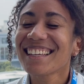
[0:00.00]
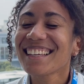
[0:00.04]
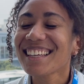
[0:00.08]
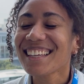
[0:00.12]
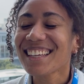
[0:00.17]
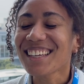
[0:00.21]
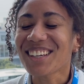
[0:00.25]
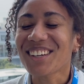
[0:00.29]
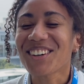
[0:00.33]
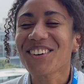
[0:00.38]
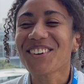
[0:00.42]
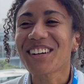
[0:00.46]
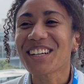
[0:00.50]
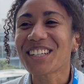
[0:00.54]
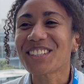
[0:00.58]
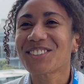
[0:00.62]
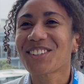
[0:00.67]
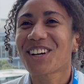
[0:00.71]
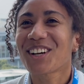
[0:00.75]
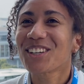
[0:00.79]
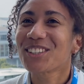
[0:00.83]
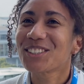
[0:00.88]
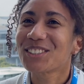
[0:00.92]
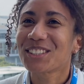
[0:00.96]

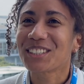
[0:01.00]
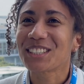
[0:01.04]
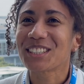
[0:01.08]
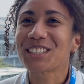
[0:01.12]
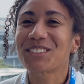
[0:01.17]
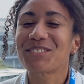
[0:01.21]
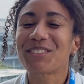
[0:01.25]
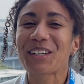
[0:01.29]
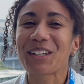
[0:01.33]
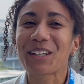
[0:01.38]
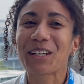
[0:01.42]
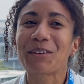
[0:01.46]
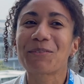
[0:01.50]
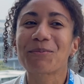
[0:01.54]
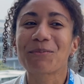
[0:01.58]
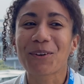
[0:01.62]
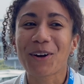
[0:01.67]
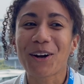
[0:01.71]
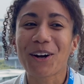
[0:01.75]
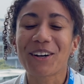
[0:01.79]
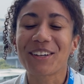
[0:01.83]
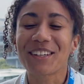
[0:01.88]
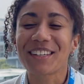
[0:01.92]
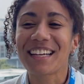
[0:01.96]
Ecohydrology is very
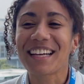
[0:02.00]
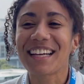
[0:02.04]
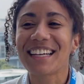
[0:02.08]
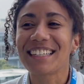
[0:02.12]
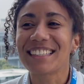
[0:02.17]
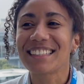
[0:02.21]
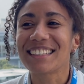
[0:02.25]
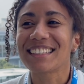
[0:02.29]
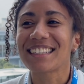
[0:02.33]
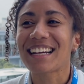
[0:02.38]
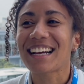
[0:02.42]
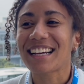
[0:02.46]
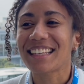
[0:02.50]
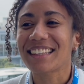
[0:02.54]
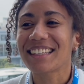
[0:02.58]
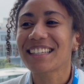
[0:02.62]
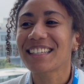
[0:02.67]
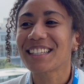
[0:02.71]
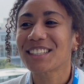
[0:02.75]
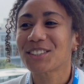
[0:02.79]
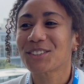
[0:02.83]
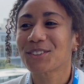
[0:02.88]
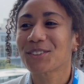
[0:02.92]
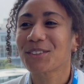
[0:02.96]
broad, and I think
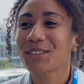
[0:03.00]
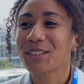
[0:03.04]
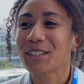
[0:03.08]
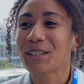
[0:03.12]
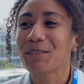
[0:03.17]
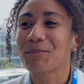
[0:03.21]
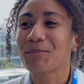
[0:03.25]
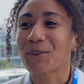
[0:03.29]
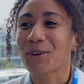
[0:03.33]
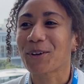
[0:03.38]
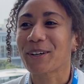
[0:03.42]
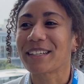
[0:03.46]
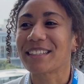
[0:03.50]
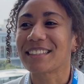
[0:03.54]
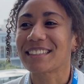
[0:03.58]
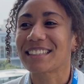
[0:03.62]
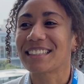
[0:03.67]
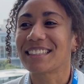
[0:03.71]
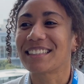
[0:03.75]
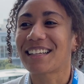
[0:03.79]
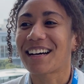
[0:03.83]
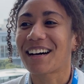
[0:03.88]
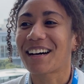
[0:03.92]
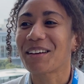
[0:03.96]
it's really important
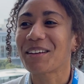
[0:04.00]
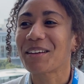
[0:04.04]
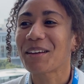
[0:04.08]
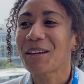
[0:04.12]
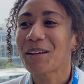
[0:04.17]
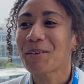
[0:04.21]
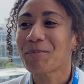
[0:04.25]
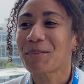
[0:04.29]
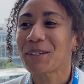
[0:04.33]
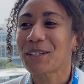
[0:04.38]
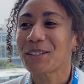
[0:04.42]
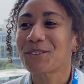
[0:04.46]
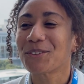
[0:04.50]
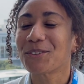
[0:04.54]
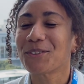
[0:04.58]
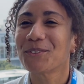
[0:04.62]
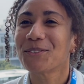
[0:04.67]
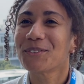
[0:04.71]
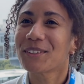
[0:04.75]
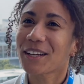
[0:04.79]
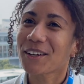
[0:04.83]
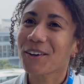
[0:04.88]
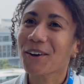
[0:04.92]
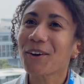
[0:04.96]
to not be too
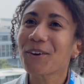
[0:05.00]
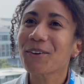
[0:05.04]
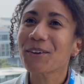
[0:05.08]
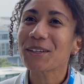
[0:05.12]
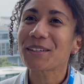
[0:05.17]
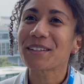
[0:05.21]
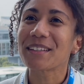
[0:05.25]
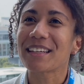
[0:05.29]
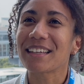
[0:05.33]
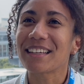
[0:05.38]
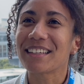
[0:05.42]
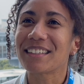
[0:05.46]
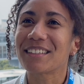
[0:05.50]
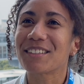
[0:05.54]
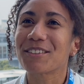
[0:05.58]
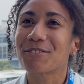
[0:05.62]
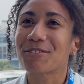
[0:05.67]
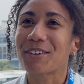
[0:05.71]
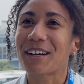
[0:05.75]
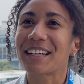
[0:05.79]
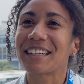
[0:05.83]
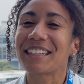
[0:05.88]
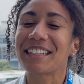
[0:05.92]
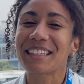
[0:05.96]
narrow in
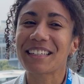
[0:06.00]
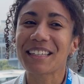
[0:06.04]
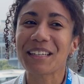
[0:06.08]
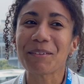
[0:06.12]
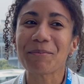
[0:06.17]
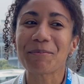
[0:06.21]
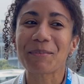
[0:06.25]
defining it,